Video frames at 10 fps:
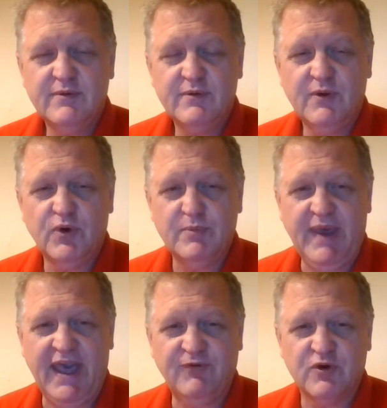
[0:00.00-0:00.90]
going
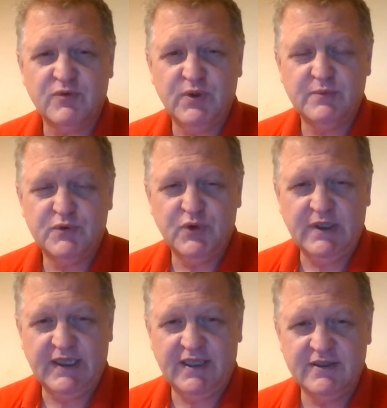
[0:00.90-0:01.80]
back
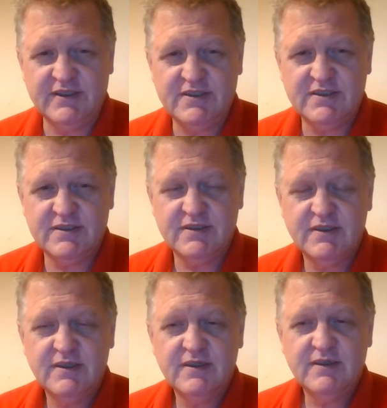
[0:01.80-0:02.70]
between English
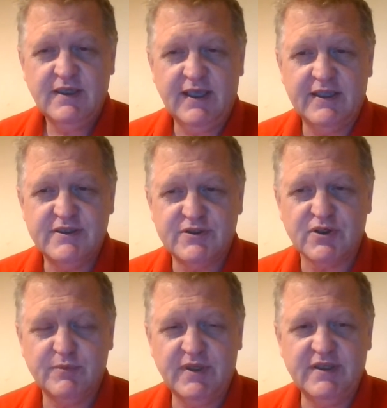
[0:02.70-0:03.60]
and
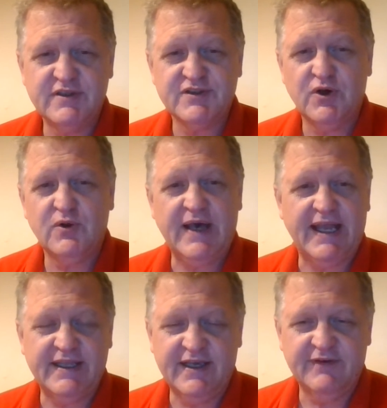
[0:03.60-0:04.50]
German, there's a whole
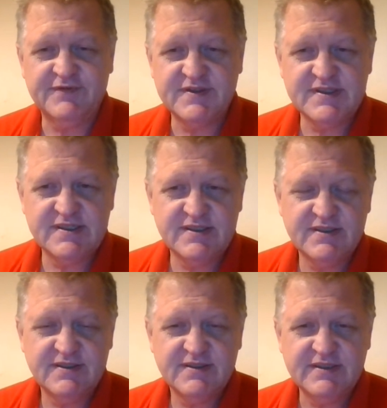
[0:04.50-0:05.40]
lot of F's
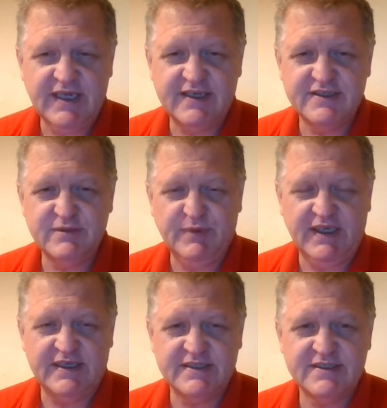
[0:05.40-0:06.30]
changing to
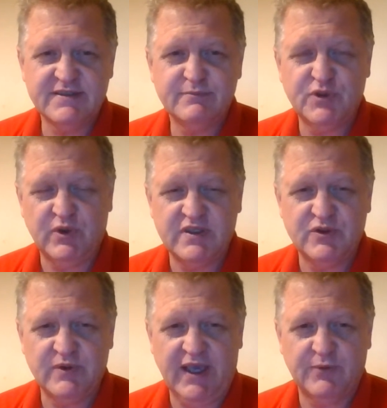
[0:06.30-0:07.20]
P's between the
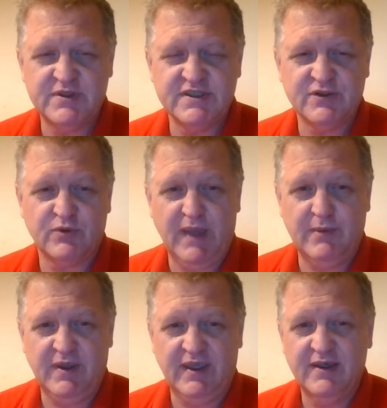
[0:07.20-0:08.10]
two languages, or
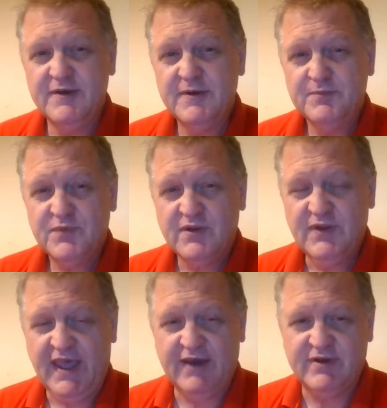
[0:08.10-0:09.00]
maybe
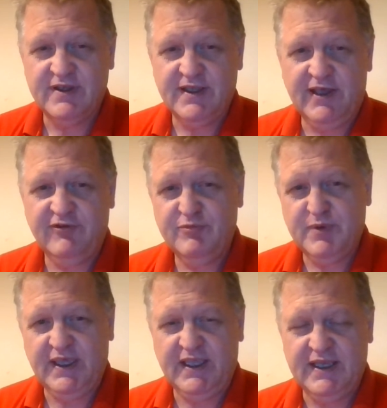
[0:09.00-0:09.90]
they have an
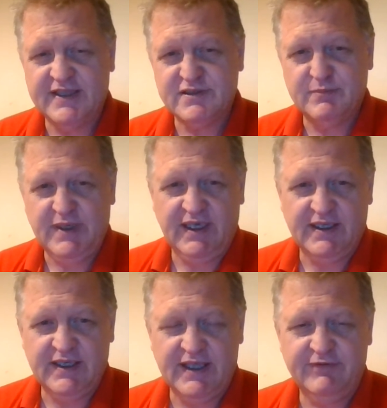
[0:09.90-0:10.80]
FP, it ends up
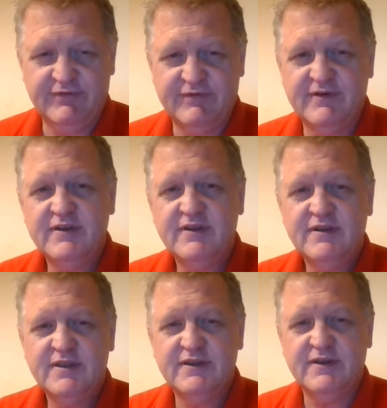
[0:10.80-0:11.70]
being an F
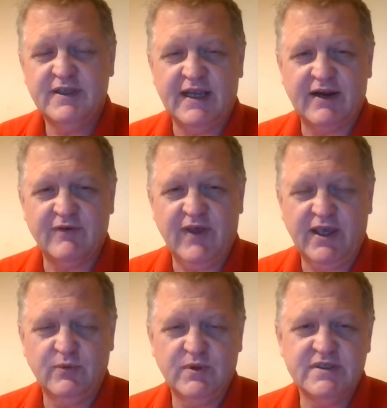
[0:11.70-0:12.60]
in our
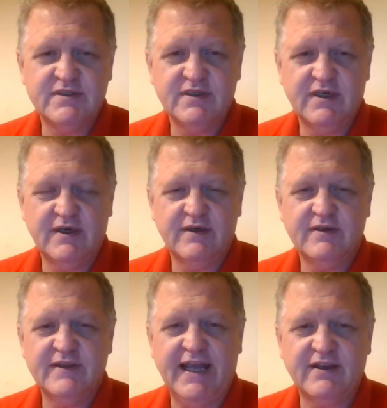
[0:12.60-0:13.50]
language. A
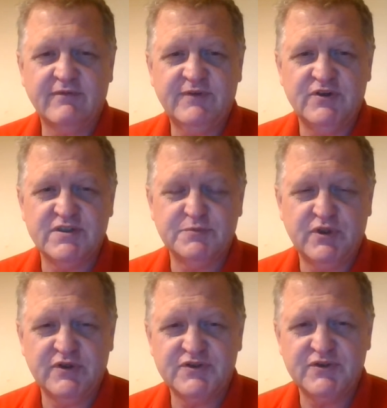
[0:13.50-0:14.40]
lot of confusion
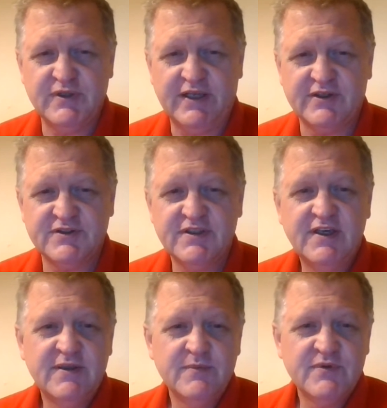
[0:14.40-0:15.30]
between those two letters.
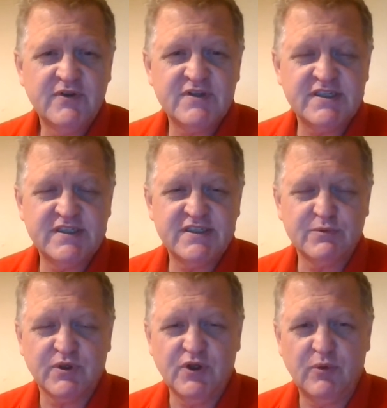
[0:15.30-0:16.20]
So this is just
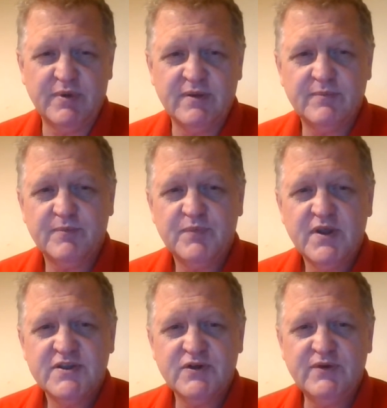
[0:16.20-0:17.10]
the word open.
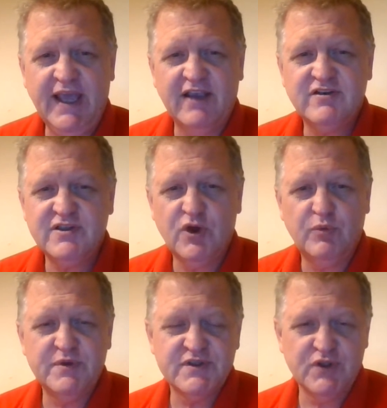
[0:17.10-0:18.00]
So naturally
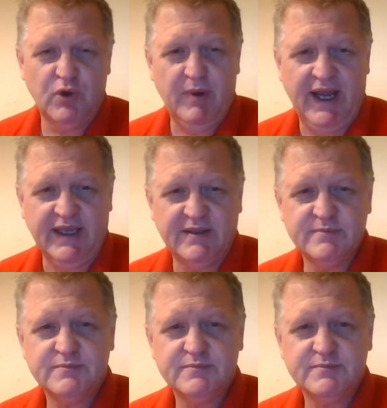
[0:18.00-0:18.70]
opens nobody.